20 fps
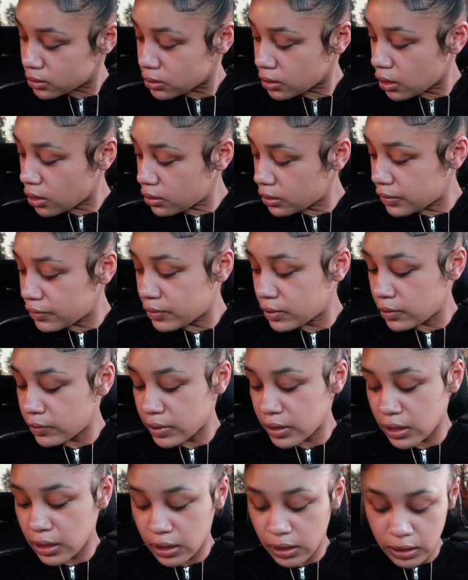I don't even know
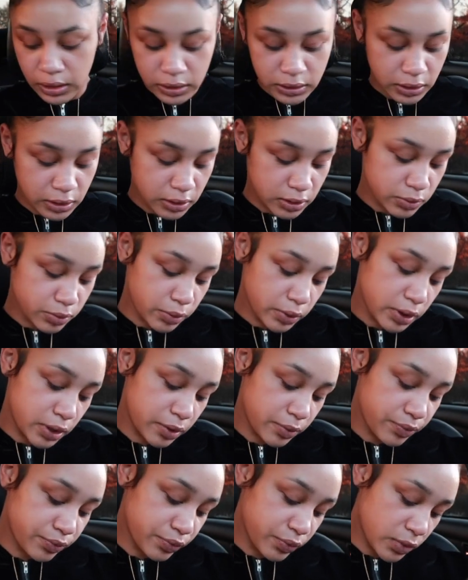what day it is at this
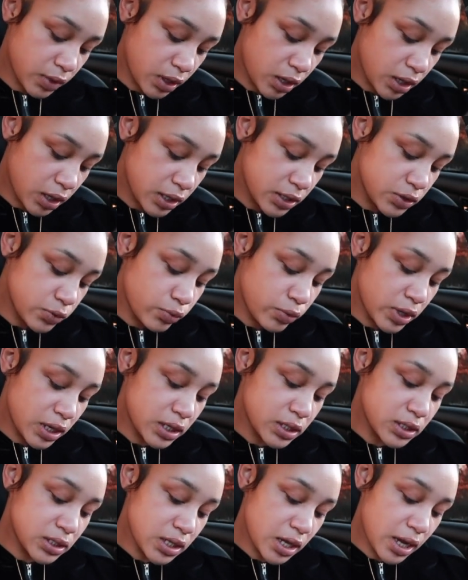point. It's
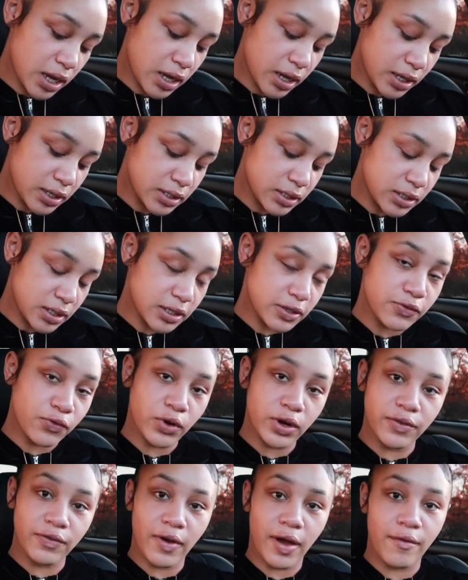Wednesday. It's
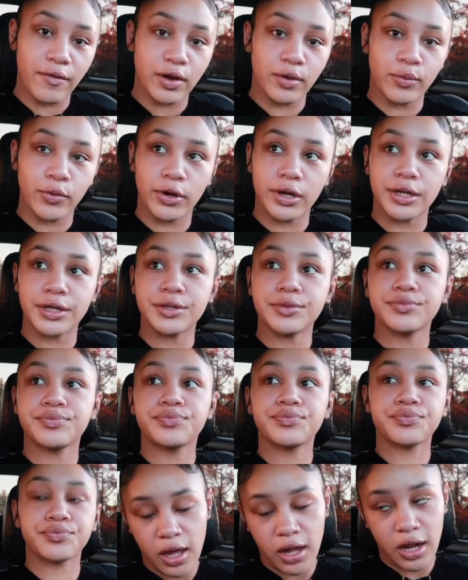6:45 in the
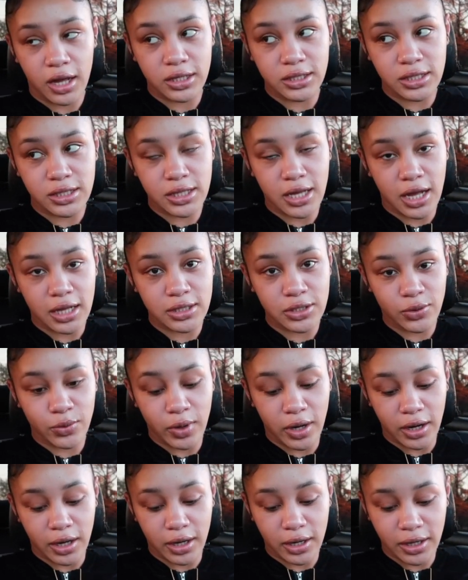morning, and I just got to
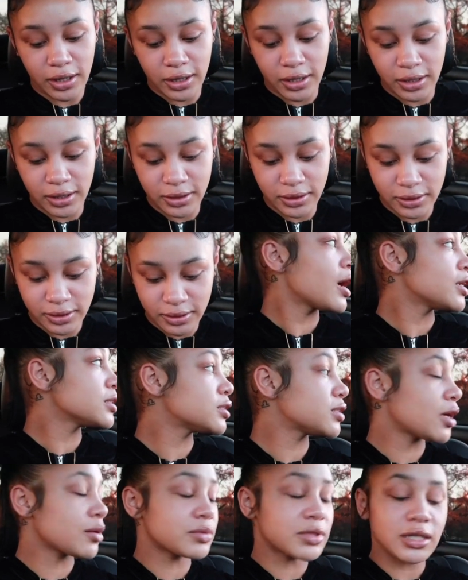work. I
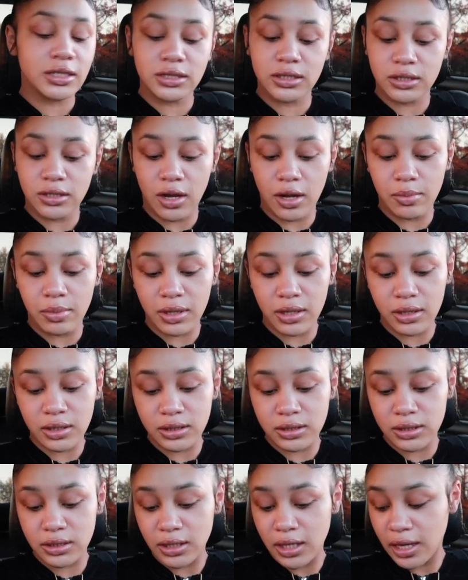stopped at
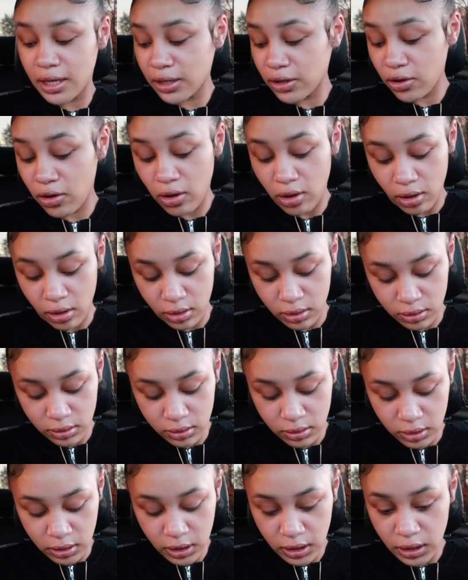Starbucks, and y'all,
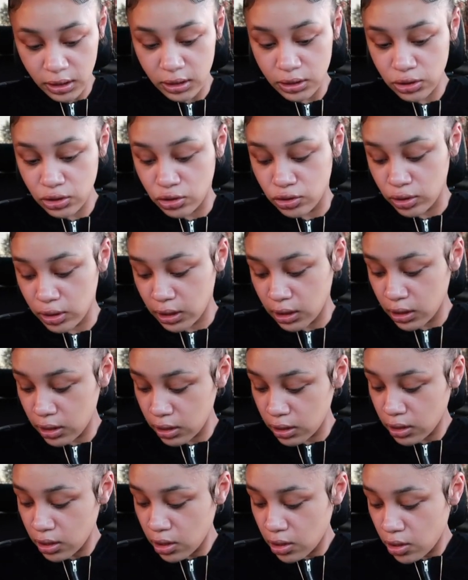look at this drink.
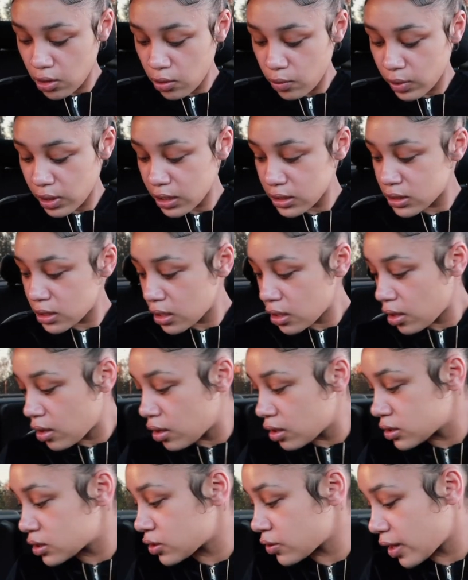When I tell
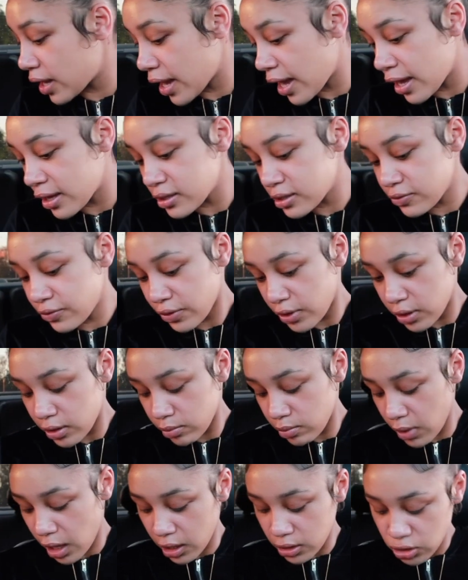y'all, so I asked for
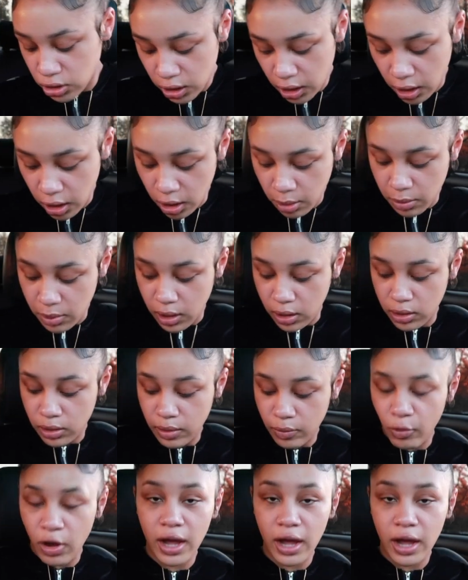extra caramel.